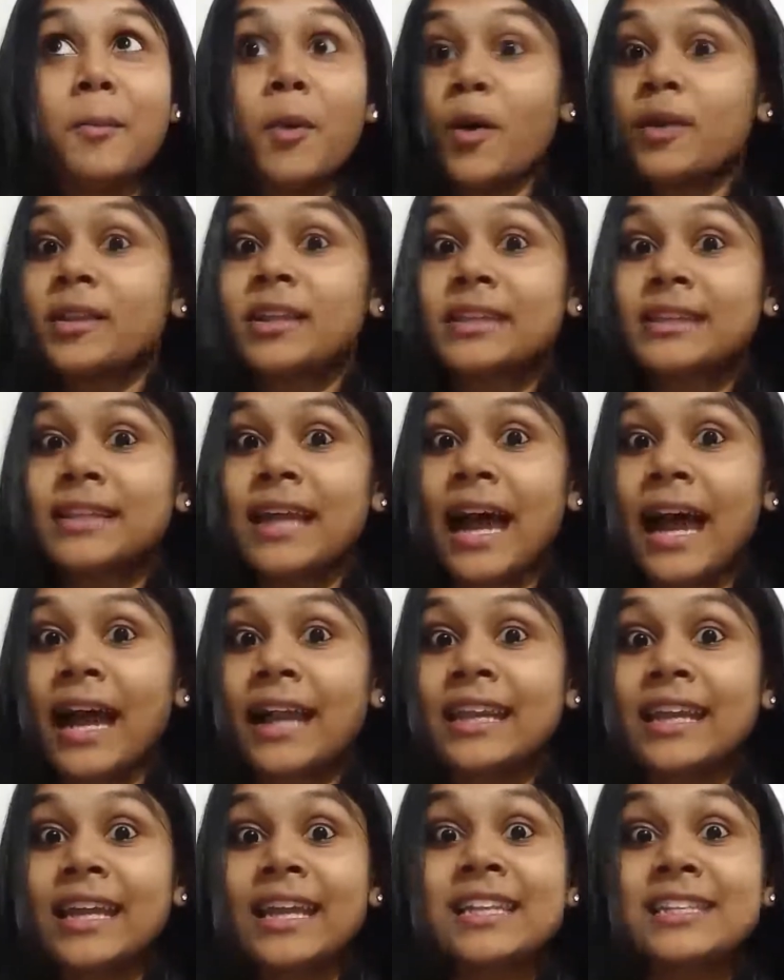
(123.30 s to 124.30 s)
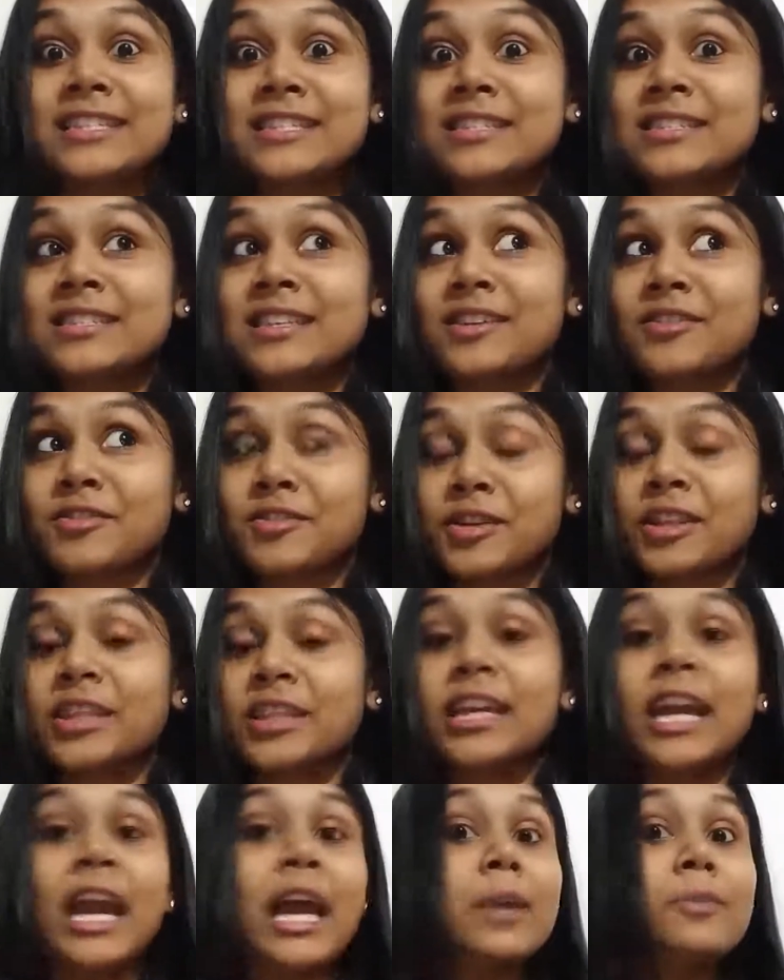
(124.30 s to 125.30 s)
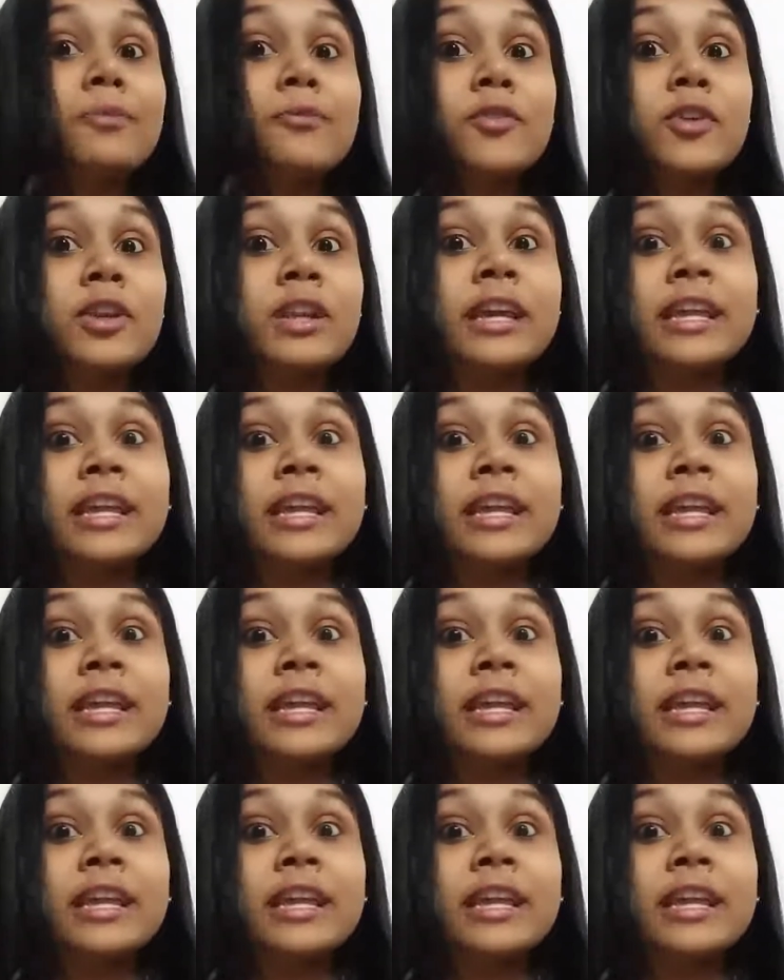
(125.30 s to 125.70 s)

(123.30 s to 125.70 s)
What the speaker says: more than that, it's really helpful